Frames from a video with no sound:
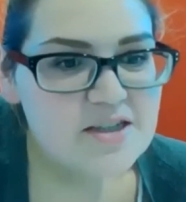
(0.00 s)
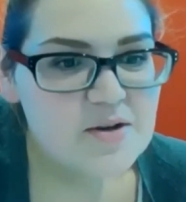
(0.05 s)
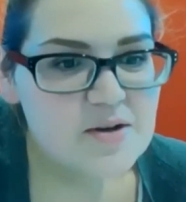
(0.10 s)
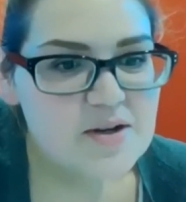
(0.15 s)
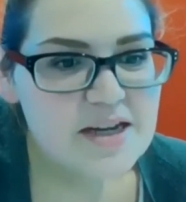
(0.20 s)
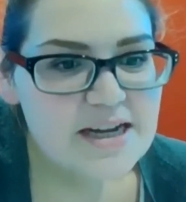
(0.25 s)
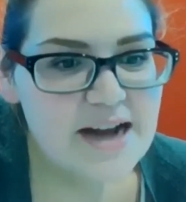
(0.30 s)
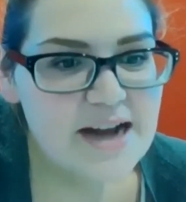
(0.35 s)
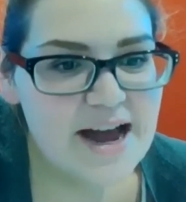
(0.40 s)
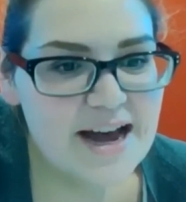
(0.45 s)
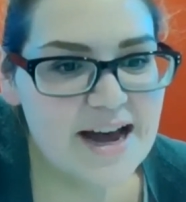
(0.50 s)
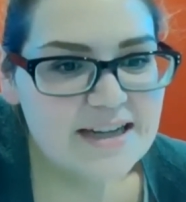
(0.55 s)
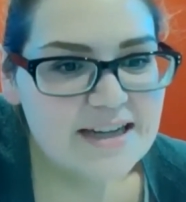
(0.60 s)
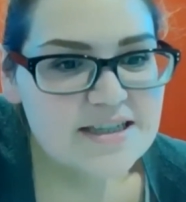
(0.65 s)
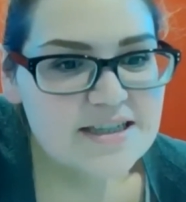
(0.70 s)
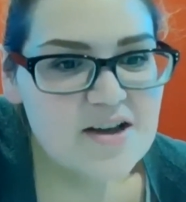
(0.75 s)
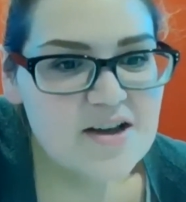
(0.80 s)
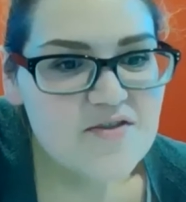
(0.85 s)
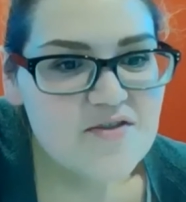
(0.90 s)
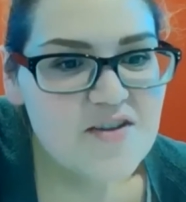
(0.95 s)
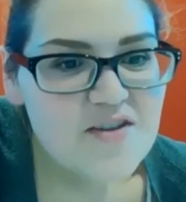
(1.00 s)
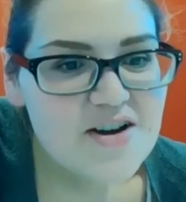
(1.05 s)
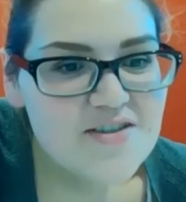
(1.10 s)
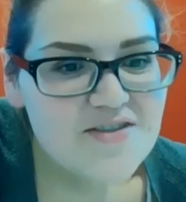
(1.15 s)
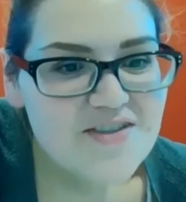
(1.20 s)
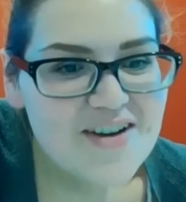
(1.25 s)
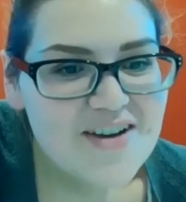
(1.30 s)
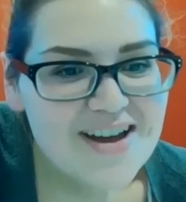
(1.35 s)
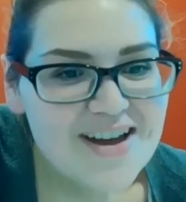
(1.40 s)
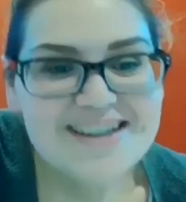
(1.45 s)
So Anita asks,
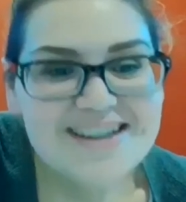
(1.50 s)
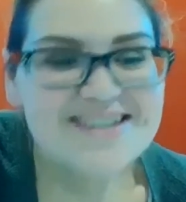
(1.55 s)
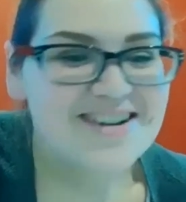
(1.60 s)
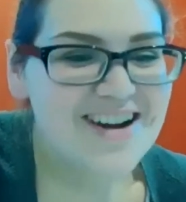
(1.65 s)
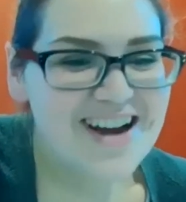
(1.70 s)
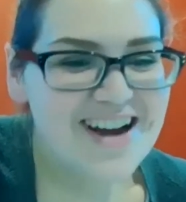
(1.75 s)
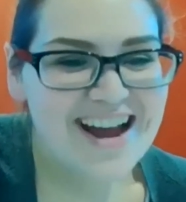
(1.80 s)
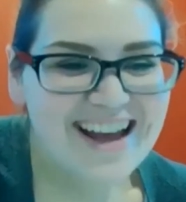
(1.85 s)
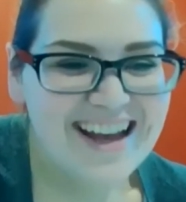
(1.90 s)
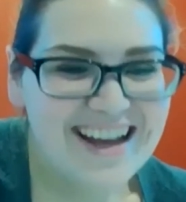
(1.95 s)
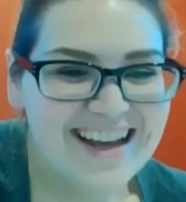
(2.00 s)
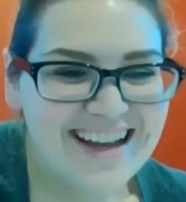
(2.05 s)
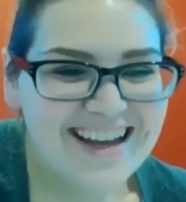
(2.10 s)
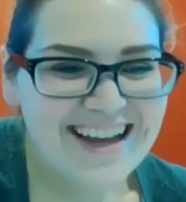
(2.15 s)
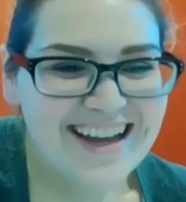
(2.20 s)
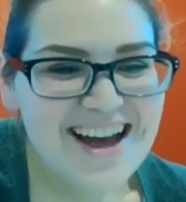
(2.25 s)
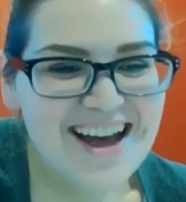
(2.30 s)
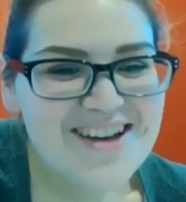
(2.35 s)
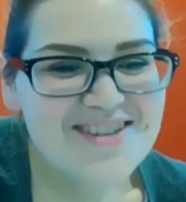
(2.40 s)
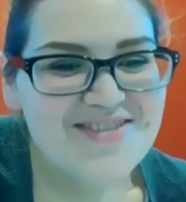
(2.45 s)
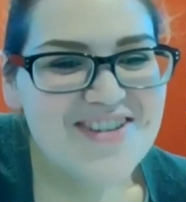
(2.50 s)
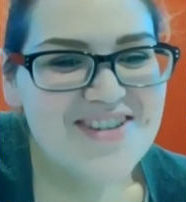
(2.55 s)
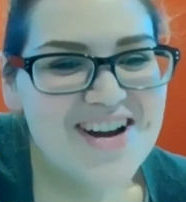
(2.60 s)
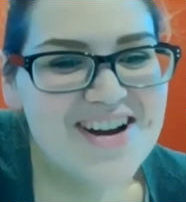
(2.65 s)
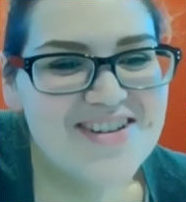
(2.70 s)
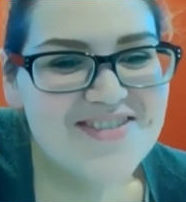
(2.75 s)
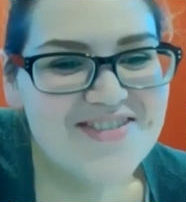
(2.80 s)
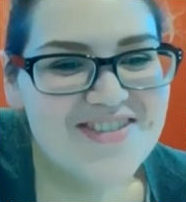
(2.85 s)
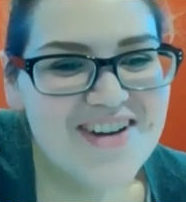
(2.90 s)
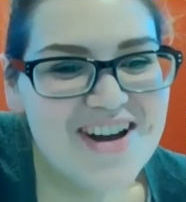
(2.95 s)
it's all right. A
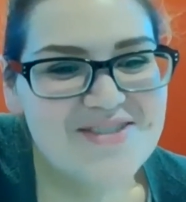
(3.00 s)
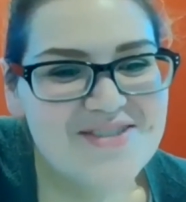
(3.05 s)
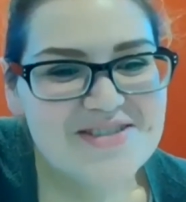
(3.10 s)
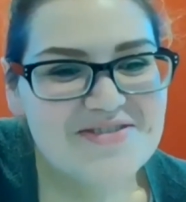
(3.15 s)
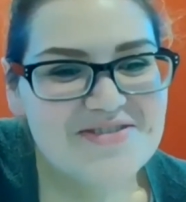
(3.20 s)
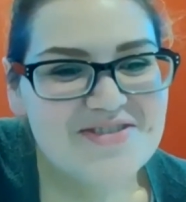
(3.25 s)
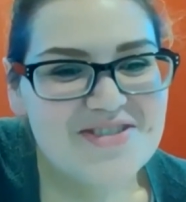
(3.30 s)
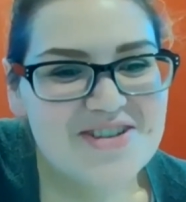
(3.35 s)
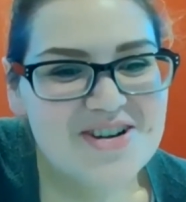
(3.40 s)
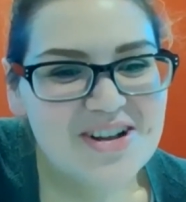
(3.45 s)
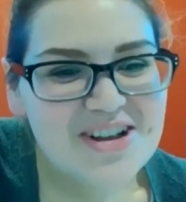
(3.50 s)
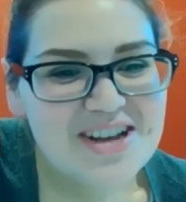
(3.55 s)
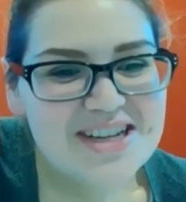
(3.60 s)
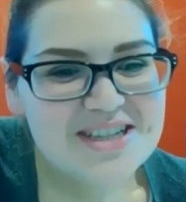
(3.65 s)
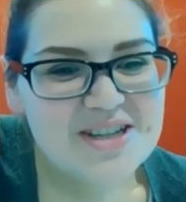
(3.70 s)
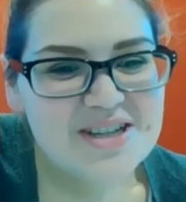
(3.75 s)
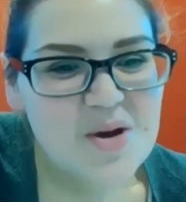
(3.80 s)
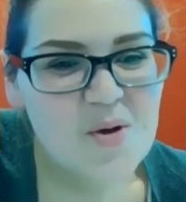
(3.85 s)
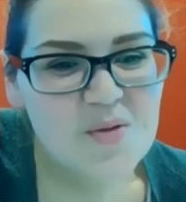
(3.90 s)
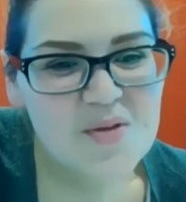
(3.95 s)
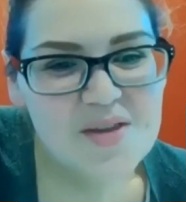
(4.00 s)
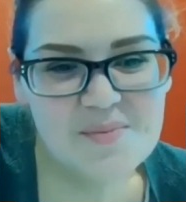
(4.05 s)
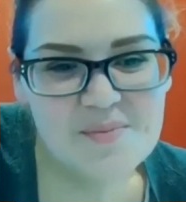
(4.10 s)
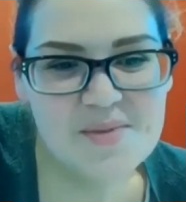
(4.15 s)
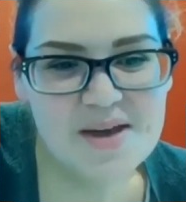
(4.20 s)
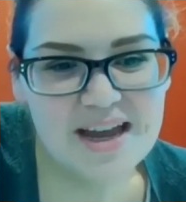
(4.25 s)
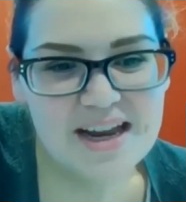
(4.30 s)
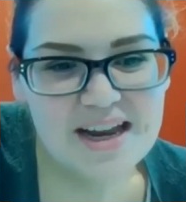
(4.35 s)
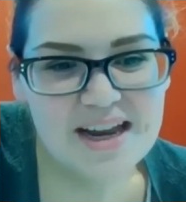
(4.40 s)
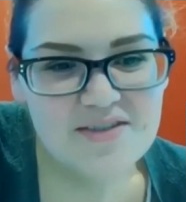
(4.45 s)
verified referral is
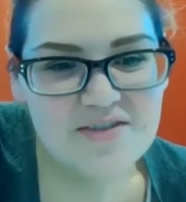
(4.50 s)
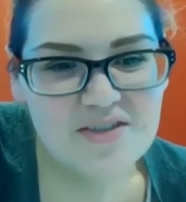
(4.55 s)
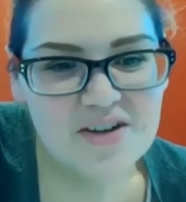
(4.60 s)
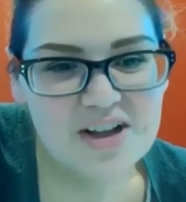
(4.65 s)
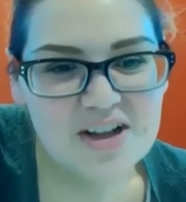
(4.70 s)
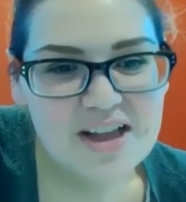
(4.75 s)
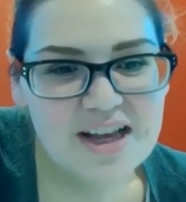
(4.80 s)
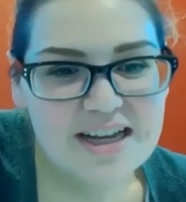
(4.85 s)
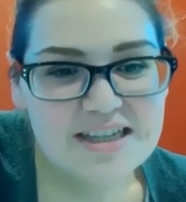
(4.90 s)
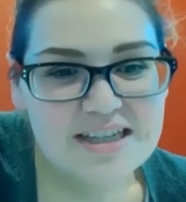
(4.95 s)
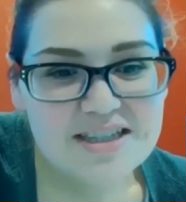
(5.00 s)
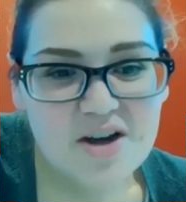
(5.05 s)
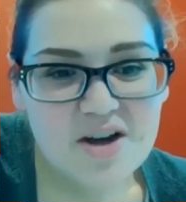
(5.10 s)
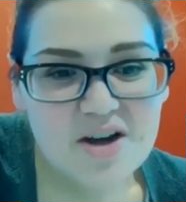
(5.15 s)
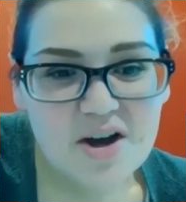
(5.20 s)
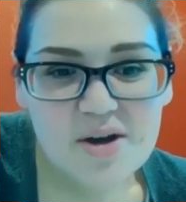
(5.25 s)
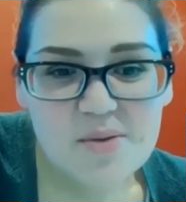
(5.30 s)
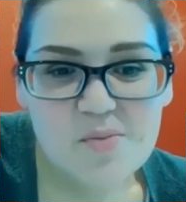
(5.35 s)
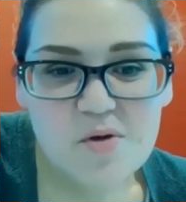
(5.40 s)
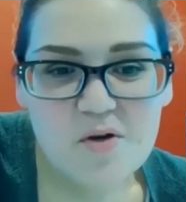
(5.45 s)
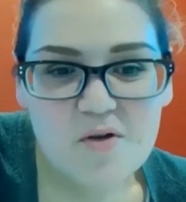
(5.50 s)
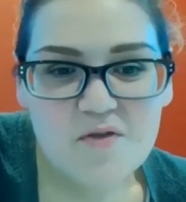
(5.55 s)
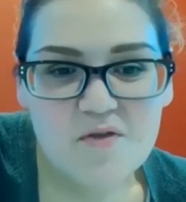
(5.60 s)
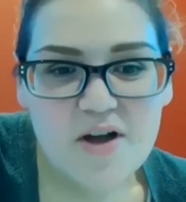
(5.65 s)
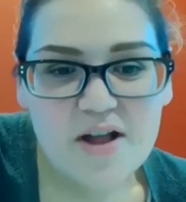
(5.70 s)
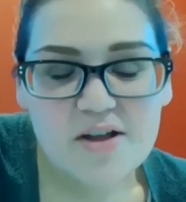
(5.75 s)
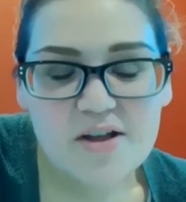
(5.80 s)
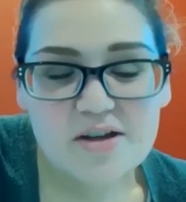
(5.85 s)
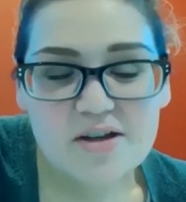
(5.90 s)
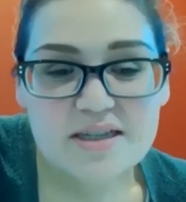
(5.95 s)
only made if a client saw your
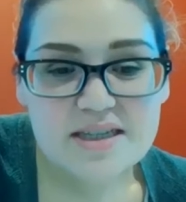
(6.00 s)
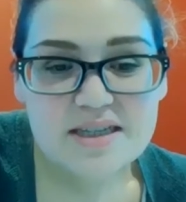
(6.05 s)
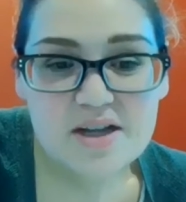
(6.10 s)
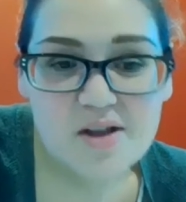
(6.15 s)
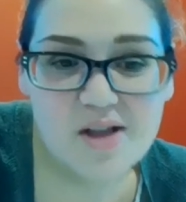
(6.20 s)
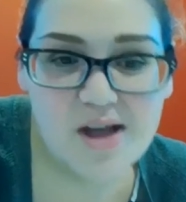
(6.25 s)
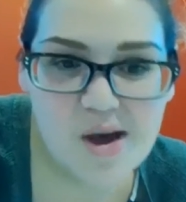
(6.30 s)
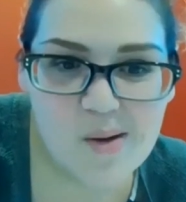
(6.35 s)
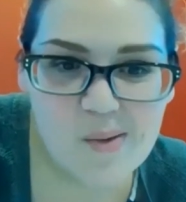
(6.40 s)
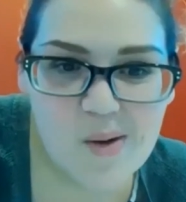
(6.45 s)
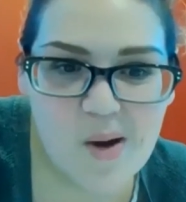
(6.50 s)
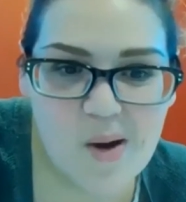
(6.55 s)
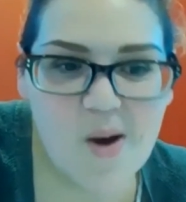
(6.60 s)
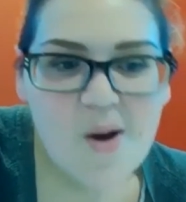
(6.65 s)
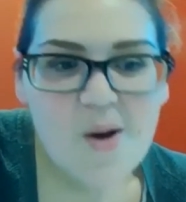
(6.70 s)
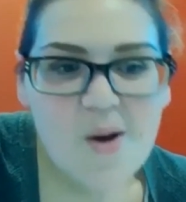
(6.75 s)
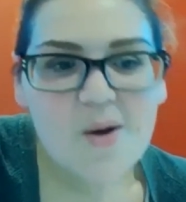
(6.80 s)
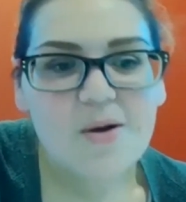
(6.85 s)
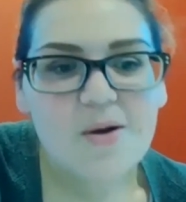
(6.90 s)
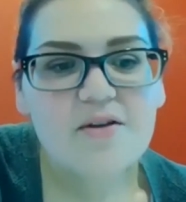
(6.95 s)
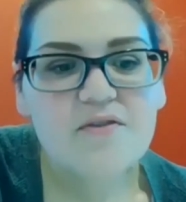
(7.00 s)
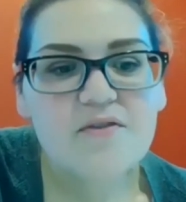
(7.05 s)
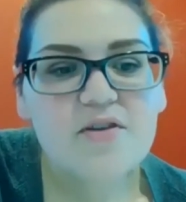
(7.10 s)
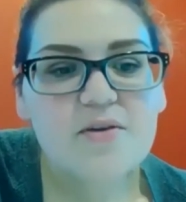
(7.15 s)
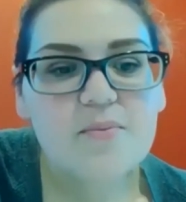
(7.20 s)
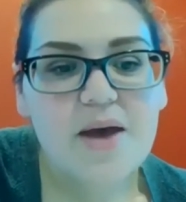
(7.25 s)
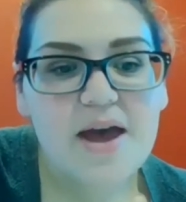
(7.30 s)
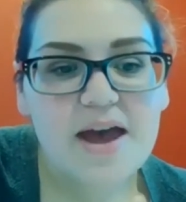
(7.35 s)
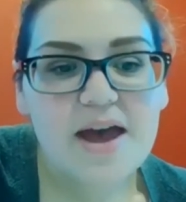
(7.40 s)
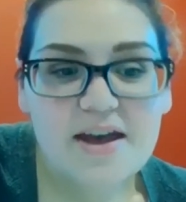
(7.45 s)
profile on Zillow or if
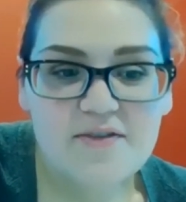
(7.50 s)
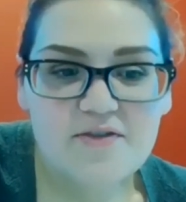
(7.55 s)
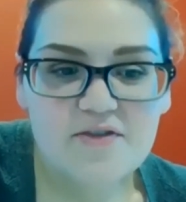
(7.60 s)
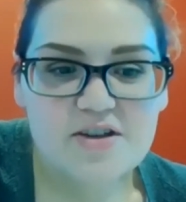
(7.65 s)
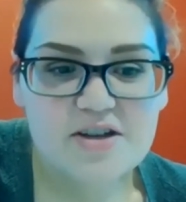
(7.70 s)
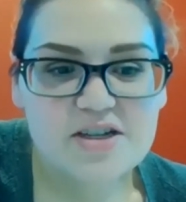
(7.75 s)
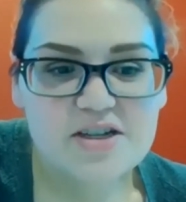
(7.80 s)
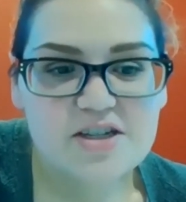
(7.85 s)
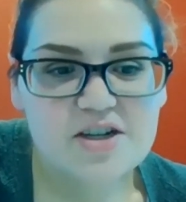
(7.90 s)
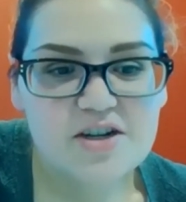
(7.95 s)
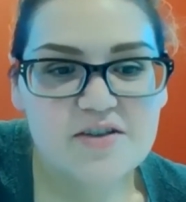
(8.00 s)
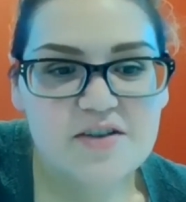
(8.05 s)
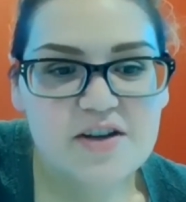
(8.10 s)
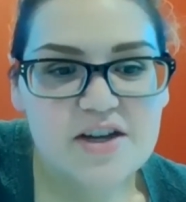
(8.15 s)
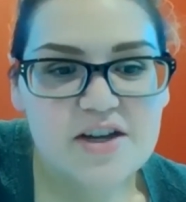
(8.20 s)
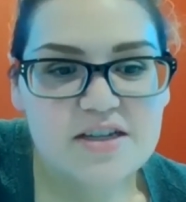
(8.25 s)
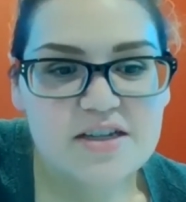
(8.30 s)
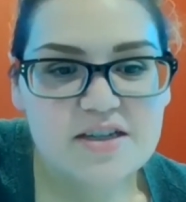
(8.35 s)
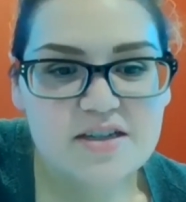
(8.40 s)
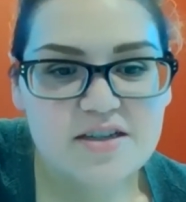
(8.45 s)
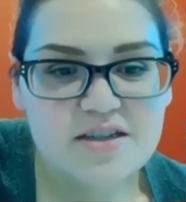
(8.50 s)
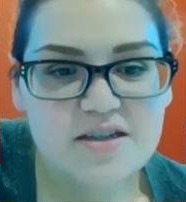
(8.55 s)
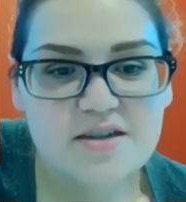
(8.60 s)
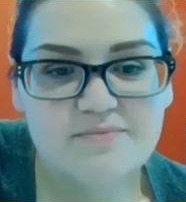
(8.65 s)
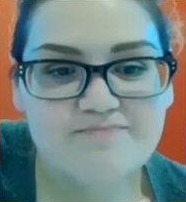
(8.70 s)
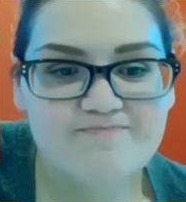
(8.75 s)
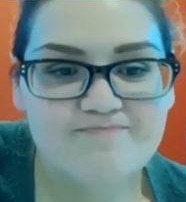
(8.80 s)
you pay for the service.